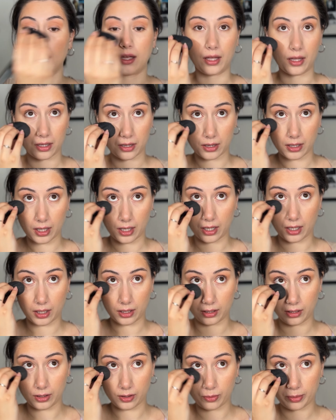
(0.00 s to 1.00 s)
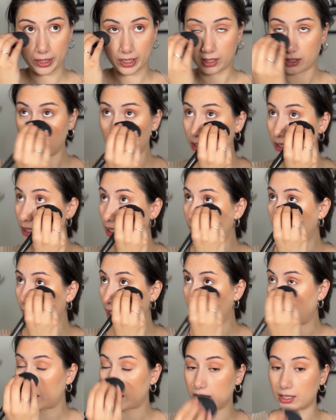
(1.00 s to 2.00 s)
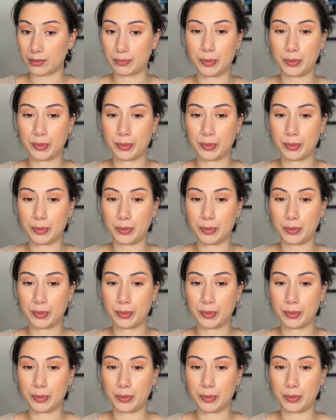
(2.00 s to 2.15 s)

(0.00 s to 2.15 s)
and then a little bit under the eyes,